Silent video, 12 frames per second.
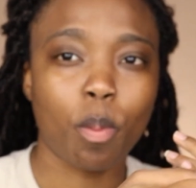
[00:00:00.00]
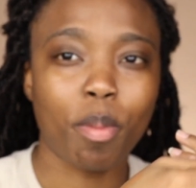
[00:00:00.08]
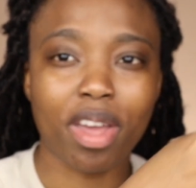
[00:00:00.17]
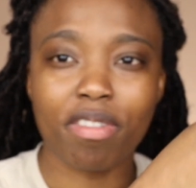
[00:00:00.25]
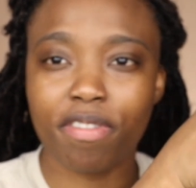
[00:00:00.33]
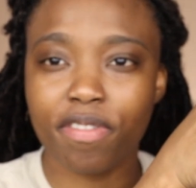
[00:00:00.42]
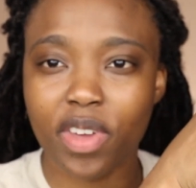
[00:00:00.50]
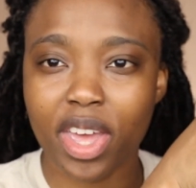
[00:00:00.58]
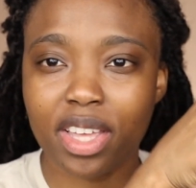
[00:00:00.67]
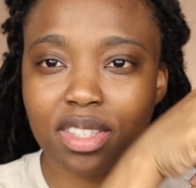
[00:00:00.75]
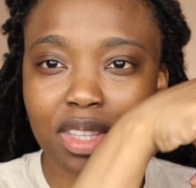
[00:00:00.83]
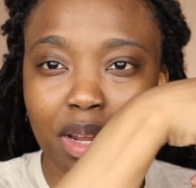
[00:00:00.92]
my
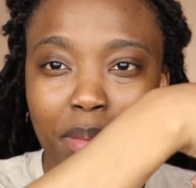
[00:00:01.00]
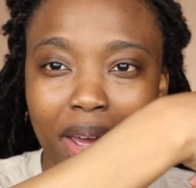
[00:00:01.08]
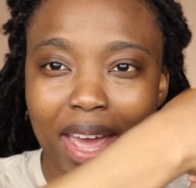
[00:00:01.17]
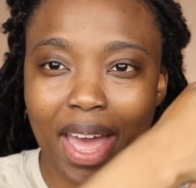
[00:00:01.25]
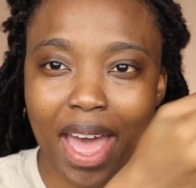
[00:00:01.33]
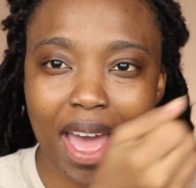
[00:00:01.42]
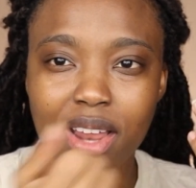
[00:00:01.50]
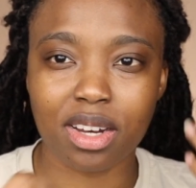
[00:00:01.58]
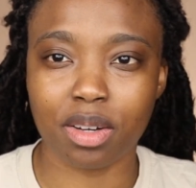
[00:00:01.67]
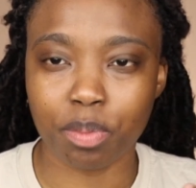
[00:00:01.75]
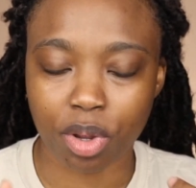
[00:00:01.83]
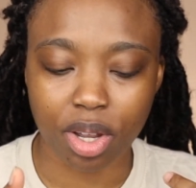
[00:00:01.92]
face than my hand
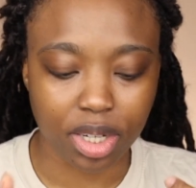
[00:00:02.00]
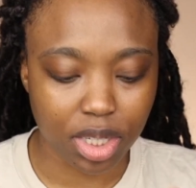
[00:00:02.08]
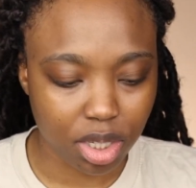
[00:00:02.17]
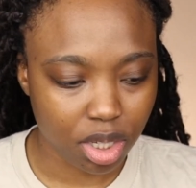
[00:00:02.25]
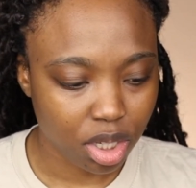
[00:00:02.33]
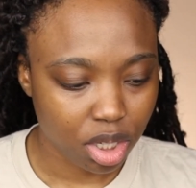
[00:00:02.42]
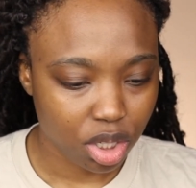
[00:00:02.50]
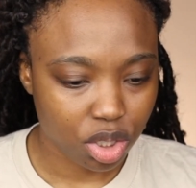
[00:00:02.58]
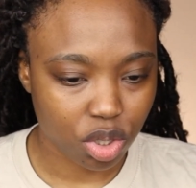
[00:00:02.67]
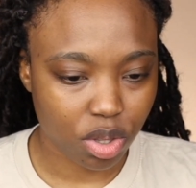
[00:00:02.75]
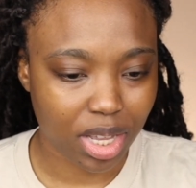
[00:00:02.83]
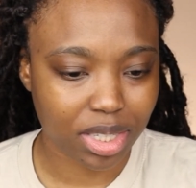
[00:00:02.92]
and body.
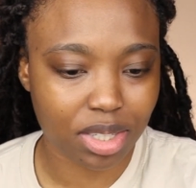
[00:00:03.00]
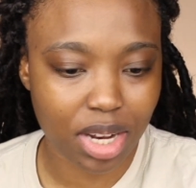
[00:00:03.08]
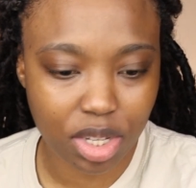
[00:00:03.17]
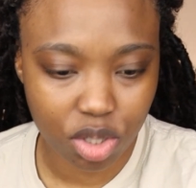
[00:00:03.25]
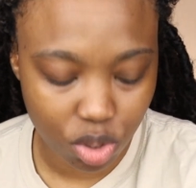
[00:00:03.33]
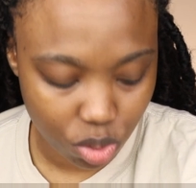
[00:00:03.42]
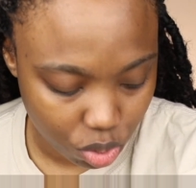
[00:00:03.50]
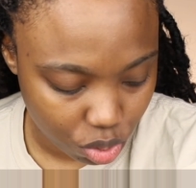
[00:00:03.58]
So that's not too